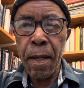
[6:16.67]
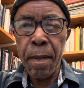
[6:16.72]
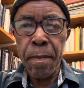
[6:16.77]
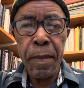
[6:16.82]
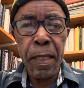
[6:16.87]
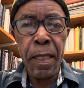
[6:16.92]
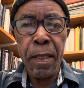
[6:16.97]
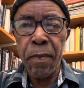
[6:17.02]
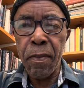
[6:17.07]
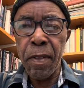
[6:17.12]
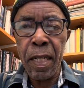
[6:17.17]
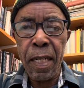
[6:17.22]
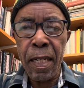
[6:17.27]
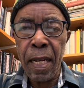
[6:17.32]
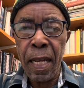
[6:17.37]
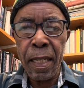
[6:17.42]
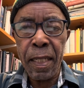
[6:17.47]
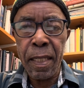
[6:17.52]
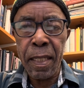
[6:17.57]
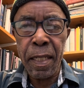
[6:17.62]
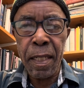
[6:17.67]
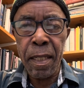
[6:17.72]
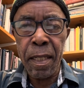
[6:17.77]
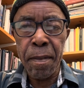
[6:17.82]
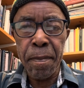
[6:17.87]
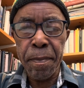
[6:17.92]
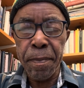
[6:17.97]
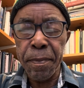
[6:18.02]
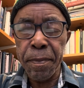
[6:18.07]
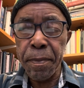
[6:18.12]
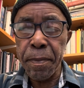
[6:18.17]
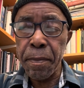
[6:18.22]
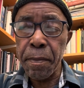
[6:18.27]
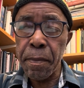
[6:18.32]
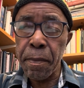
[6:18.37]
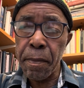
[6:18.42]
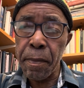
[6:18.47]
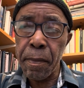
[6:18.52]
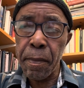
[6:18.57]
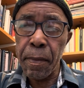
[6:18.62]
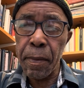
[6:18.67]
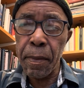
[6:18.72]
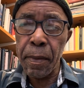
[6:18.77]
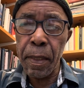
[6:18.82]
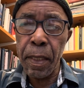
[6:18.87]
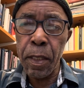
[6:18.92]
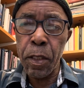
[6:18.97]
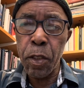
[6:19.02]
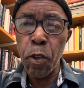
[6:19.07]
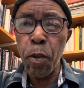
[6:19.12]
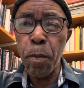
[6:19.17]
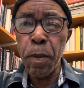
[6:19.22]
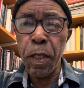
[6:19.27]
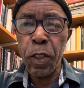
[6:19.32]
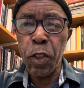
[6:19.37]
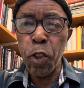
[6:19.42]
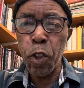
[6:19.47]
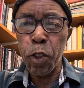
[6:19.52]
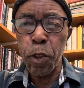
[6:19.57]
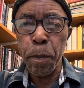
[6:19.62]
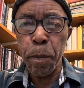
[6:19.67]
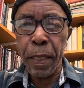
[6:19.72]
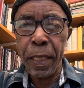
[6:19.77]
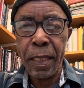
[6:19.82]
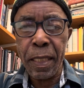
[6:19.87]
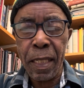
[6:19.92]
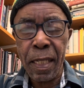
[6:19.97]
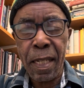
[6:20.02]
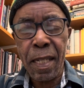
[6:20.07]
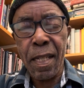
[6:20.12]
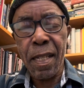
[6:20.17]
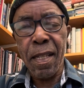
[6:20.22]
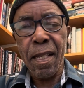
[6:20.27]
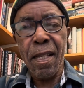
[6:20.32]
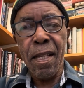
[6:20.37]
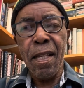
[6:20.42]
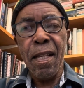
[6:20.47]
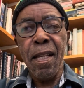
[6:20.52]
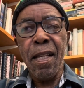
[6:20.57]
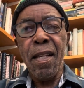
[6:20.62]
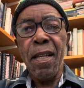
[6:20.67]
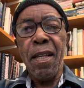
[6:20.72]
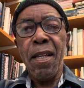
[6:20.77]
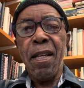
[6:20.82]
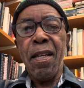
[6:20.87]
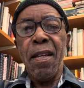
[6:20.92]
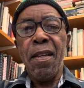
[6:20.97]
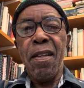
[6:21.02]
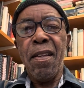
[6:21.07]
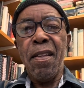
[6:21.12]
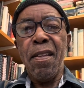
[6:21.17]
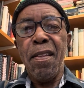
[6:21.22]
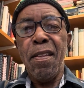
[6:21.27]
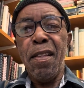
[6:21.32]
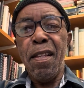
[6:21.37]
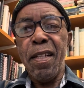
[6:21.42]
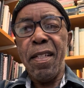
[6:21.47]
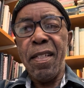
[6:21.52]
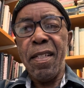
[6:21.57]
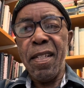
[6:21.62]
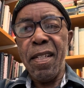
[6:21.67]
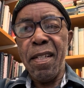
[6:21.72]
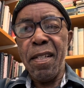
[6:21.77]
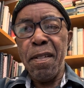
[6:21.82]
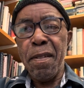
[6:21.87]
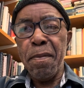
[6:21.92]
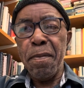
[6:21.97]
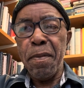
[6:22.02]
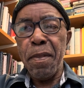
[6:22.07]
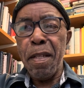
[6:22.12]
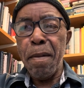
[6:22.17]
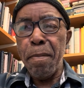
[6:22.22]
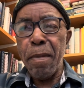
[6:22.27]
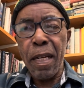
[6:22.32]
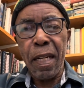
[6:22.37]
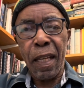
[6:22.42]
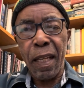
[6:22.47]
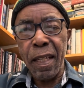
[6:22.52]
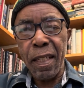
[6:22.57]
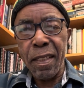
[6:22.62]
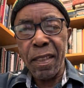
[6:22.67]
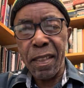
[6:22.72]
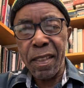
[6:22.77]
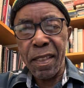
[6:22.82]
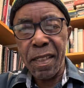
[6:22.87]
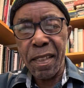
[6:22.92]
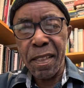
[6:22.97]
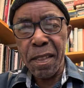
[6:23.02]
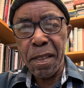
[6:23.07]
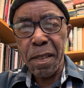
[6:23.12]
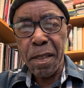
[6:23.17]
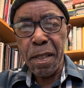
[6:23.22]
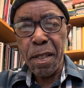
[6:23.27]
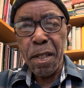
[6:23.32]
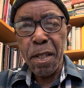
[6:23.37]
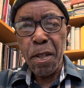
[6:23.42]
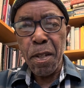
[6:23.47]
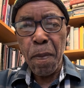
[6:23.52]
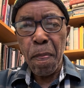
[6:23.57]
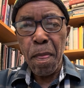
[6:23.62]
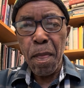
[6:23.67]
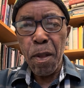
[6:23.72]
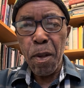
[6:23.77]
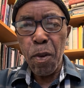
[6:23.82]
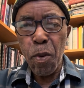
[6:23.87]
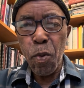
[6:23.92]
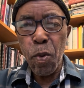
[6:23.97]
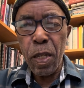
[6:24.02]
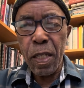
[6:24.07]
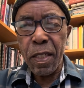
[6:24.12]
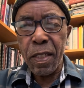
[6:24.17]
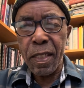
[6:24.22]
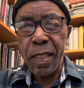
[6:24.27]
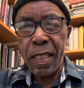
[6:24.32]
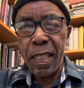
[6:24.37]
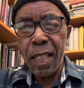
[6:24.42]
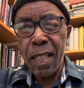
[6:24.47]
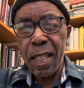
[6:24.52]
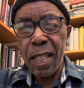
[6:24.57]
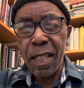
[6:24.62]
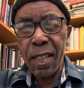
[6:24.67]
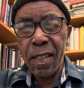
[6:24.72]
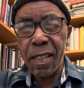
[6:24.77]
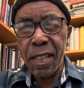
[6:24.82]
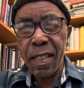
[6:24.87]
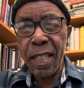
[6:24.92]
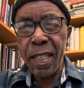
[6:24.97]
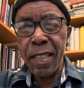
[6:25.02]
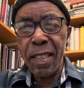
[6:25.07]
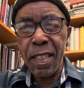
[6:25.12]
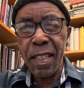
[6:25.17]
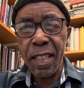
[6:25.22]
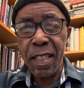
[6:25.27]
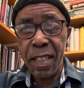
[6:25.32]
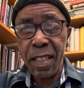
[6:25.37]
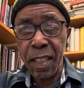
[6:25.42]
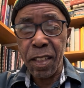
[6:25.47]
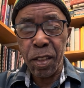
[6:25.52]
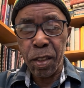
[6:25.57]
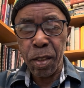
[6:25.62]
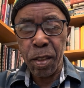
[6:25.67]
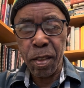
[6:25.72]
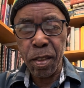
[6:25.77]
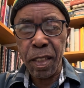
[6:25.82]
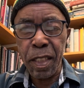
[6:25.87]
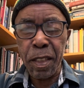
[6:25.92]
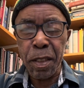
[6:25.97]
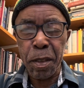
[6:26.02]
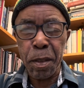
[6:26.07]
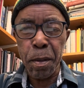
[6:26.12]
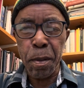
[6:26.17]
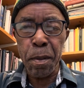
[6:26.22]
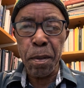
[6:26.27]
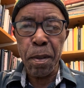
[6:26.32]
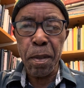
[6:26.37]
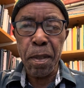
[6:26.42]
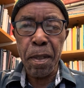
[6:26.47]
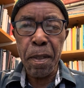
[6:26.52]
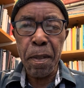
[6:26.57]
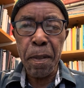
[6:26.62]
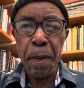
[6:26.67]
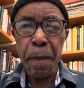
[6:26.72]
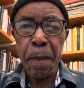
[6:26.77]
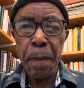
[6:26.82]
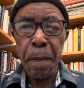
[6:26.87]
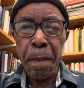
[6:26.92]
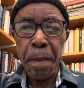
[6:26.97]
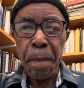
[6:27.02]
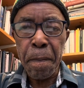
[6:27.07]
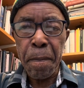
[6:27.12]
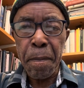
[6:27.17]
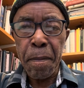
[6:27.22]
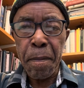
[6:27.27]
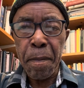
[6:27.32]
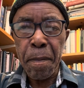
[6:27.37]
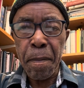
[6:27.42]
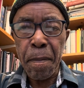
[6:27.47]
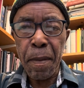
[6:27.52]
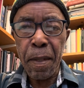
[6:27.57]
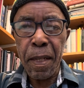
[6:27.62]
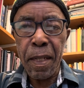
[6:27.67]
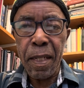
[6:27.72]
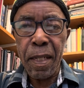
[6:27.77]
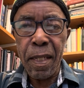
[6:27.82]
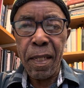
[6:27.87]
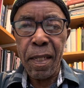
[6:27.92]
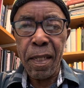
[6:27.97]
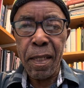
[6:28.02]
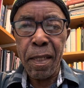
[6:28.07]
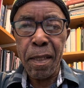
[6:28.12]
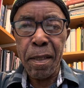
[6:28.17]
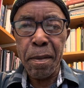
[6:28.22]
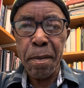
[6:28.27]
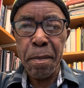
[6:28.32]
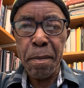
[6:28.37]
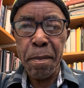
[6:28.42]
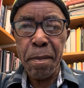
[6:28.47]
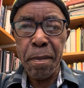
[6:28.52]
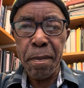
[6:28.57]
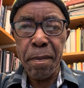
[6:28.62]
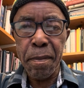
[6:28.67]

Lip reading: it's very likely, it's almost automatic that the Americans will see this as a racial issue. And